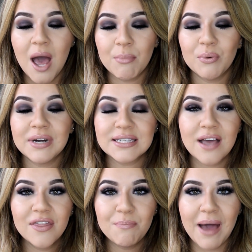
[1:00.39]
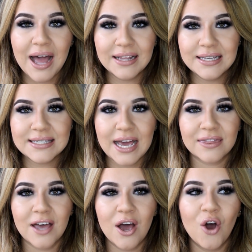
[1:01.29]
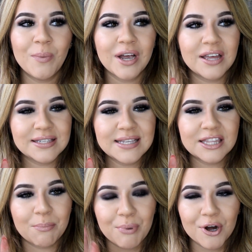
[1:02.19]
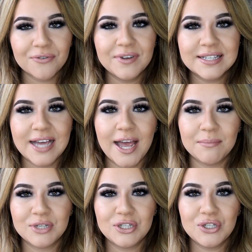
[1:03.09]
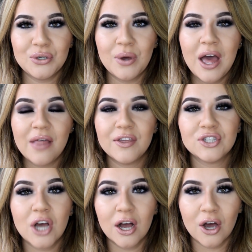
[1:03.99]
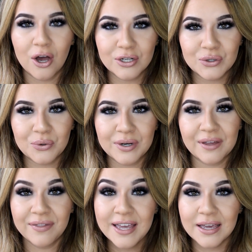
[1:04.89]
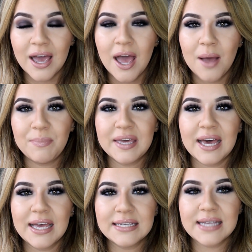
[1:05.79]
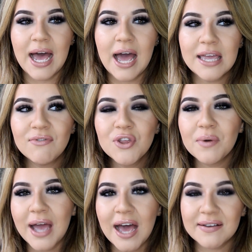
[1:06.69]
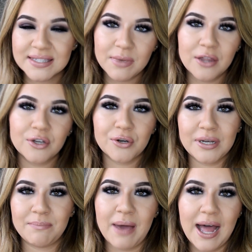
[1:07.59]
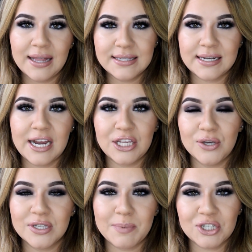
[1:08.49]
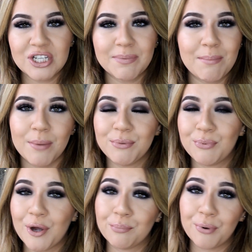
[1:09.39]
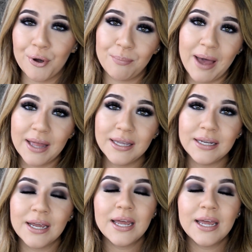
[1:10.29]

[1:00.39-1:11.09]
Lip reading: But when I saw the palettes, I thought, oh my god, this is like the perfect time to do the dot contouring thing, because even though I have some other cream palettes that I use, especially like my Bobbi Brown Pro palette,